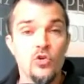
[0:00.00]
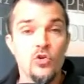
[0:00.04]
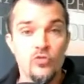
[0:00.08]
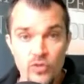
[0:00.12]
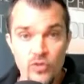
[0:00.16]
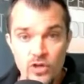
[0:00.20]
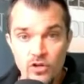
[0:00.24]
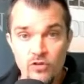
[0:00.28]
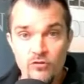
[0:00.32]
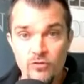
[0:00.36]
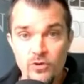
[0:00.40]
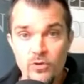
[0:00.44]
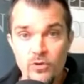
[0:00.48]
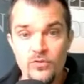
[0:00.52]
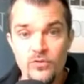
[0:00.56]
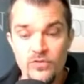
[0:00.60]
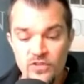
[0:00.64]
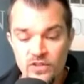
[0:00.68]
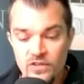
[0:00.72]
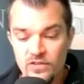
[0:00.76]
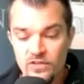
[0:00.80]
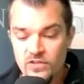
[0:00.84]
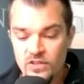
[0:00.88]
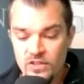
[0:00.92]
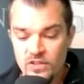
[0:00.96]
real phone
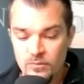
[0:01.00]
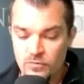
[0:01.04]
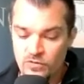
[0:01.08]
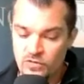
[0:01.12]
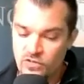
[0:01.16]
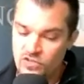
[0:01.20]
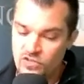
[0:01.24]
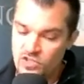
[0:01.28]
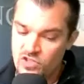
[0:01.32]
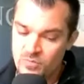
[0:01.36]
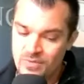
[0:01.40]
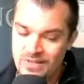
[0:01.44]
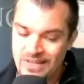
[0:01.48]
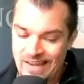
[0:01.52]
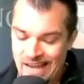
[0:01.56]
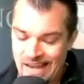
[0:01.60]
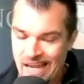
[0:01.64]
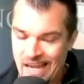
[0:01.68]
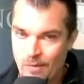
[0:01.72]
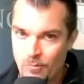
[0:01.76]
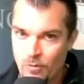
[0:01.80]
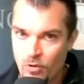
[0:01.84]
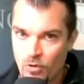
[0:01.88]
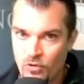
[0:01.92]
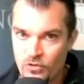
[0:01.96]
systems to be
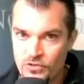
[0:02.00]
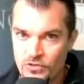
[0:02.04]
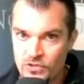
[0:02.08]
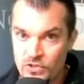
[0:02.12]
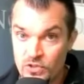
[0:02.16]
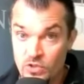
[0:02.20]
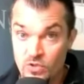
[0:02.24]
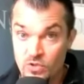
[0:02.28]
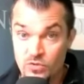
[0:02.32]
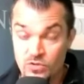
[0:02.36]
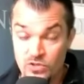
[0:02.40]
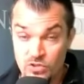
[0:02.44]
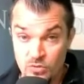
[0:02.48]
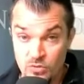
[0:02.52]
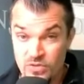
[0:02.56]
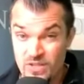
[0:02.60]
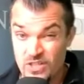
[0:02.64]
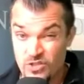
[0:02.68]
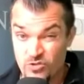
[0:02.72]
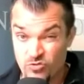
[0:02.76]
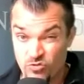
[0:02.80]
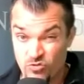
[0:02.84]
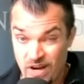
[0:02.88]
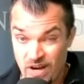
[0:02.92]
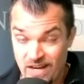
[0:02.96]
able to do
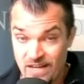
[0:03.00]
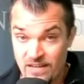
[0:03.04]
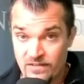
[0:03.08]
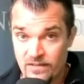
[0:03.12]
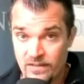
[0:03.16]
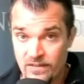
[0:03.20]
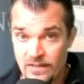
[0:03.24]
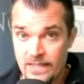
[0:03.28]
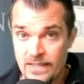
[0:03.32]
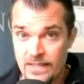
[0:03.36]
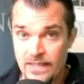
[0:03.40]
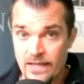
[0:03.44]
things right.